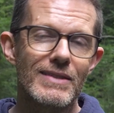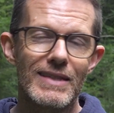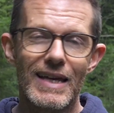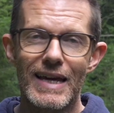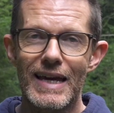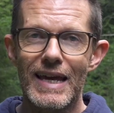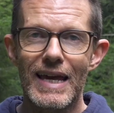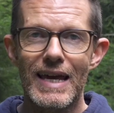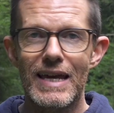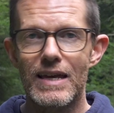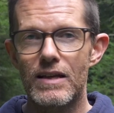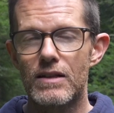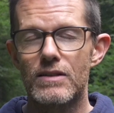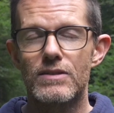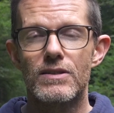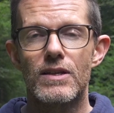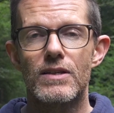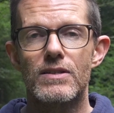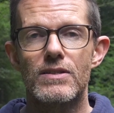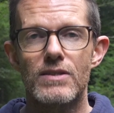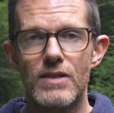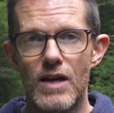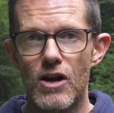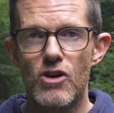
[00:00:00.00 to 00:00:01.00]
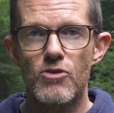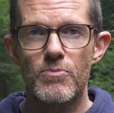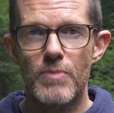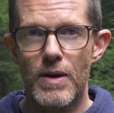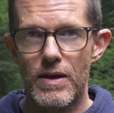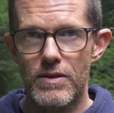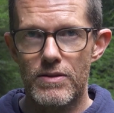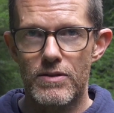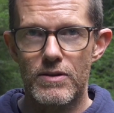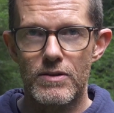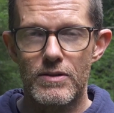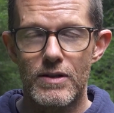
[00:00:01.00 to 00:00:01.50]
the heel to toe
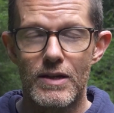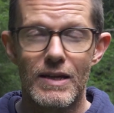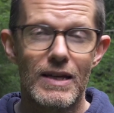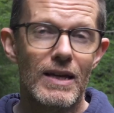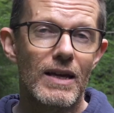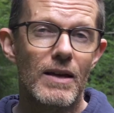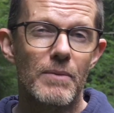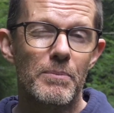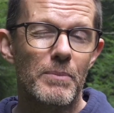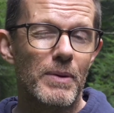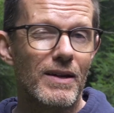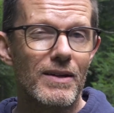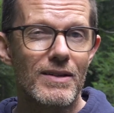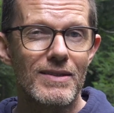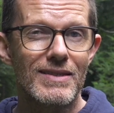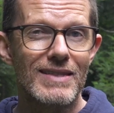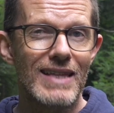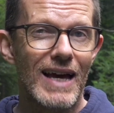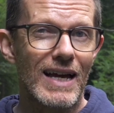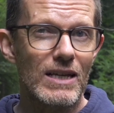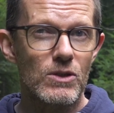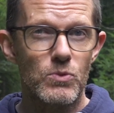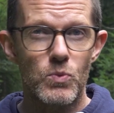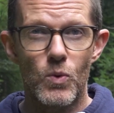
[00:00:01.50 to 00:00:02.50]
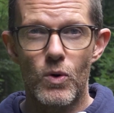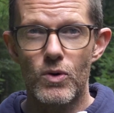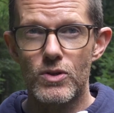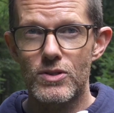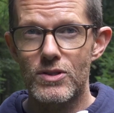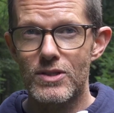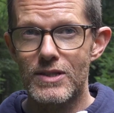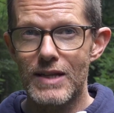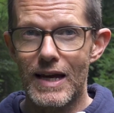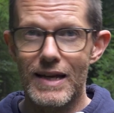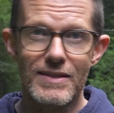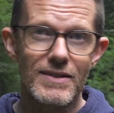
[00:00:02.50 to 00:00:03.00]
method, because that's what
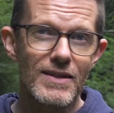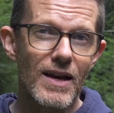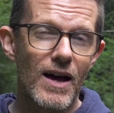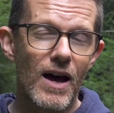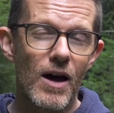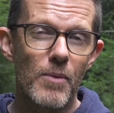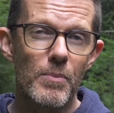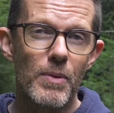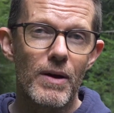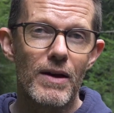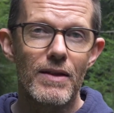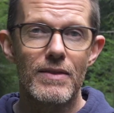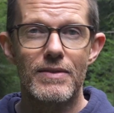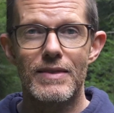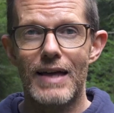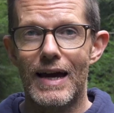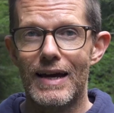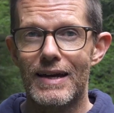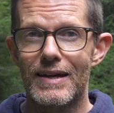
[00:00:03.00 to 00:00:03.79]
sets up that